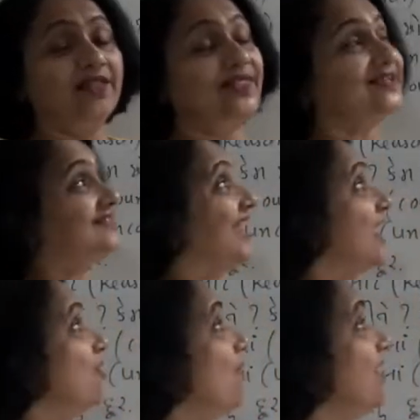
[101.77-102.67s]
The
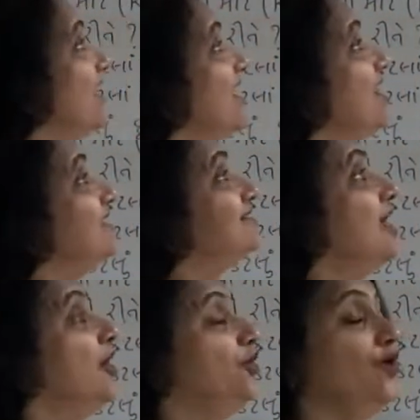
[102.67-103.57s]
second one is
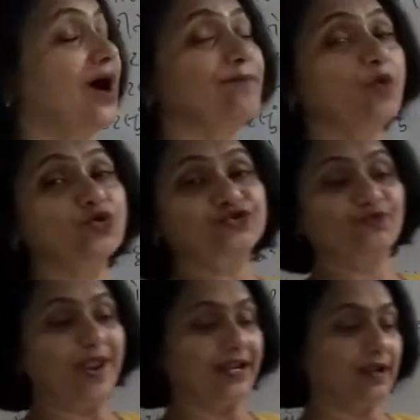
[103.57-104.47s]
you are most
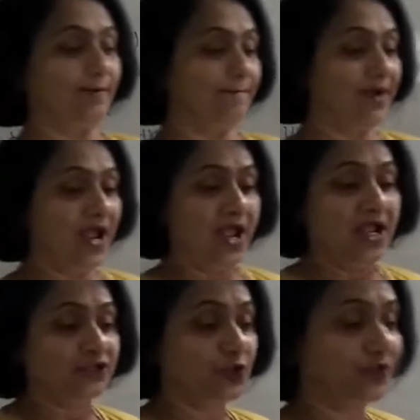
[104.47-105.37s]
welcome.
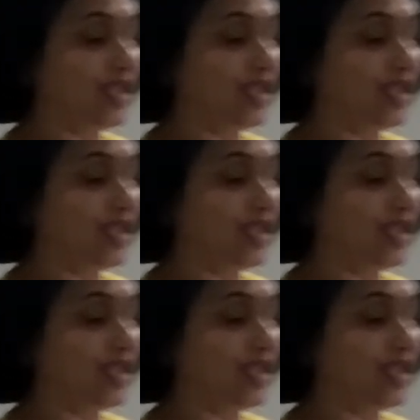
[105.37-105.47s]
So